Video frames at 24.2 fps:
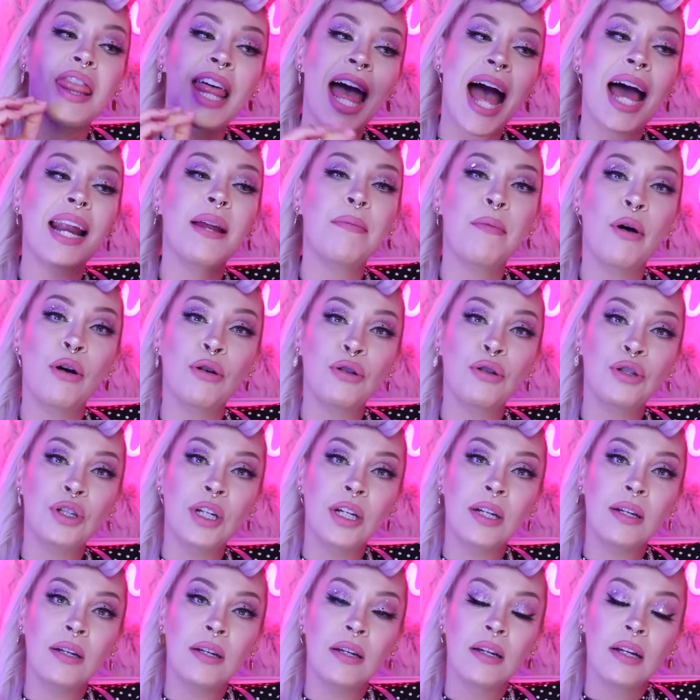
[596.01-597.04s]
That
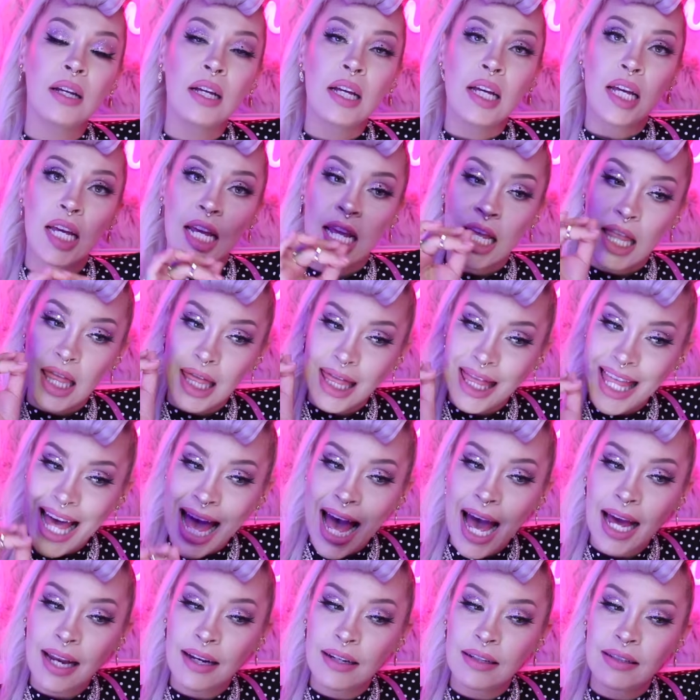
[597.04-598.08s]
emotion And
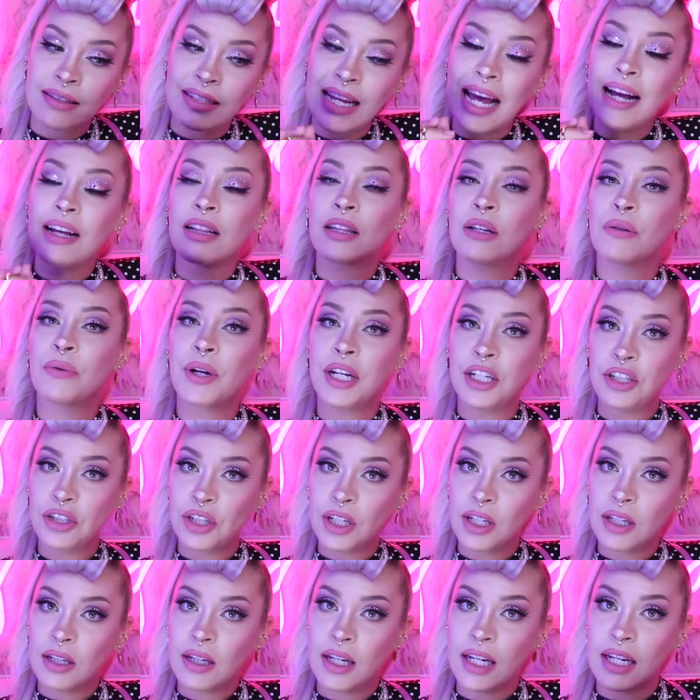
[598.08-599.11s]
that
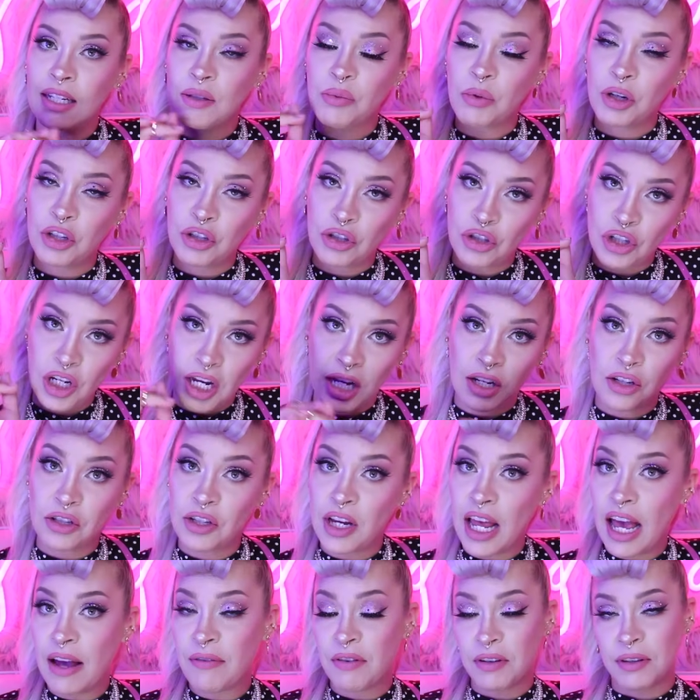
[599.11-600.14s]
declaration is what
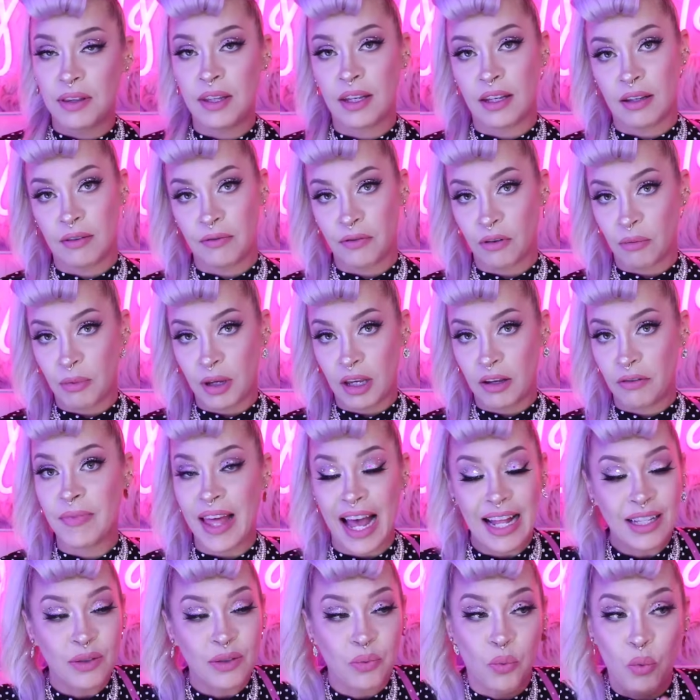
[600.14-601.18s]
changed everything for me.
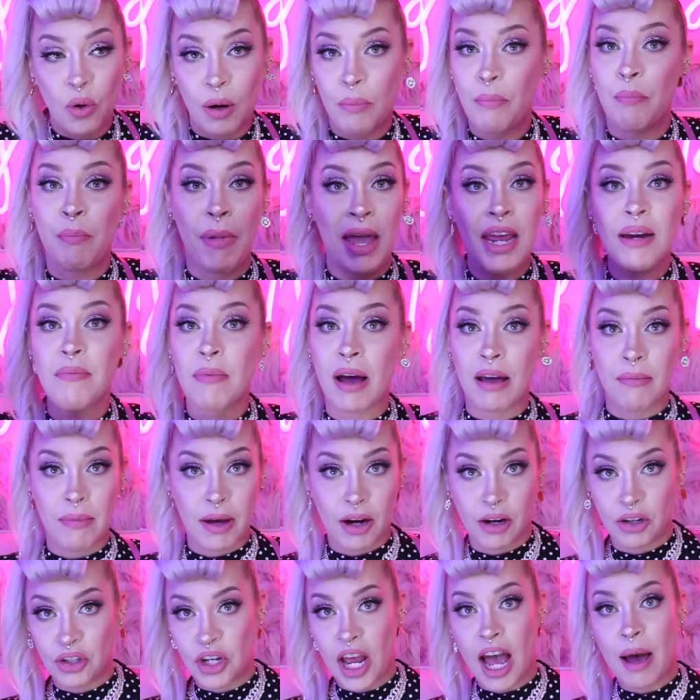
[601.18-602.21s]
That's what made my
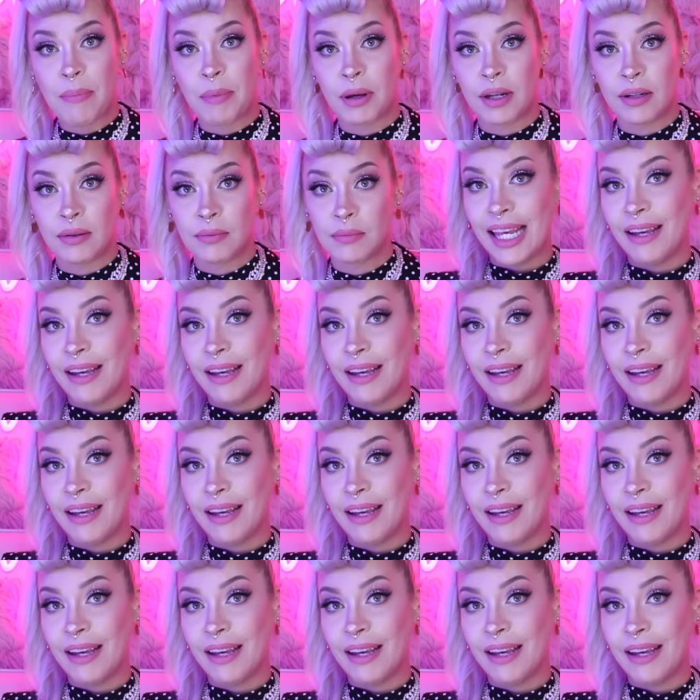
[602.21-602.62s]
marriage happen.